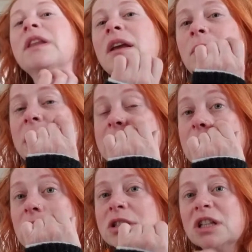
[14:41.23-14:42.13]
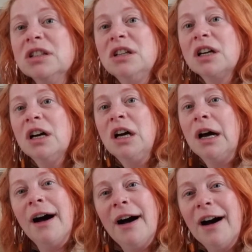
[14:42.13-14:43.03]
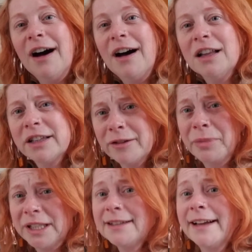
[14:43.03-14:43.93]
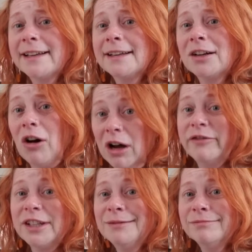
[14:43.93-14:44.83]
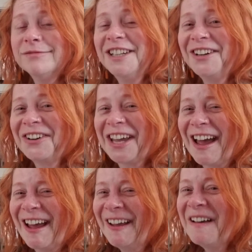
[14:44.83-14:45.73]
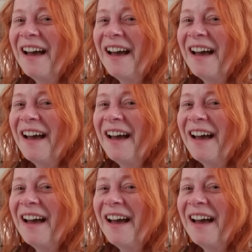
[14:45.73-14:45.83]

might start to look a little bit like coffee, okay?